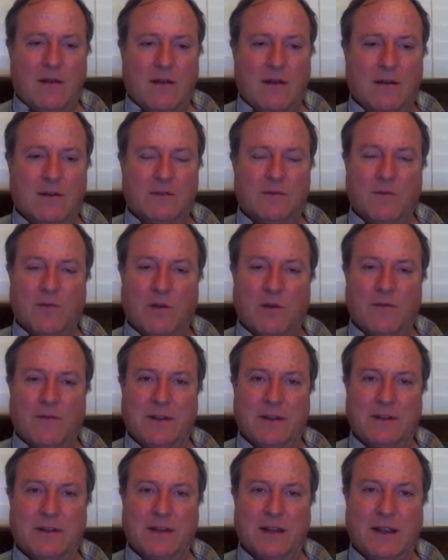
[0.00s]
Here's
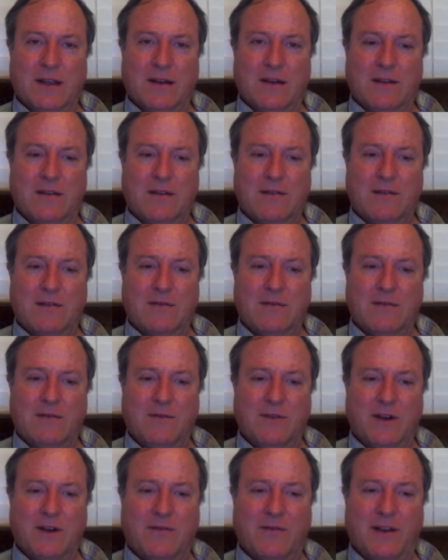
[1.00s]
Morpheus again.
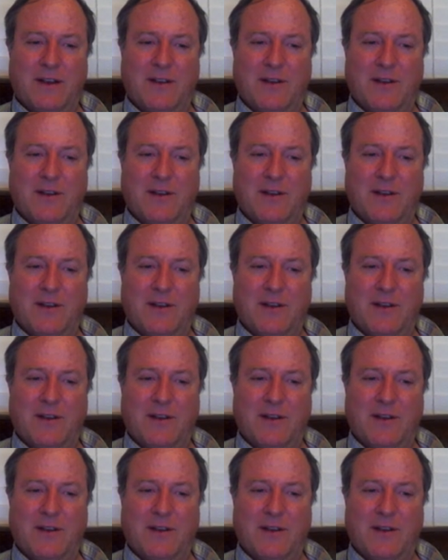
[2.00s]
What if I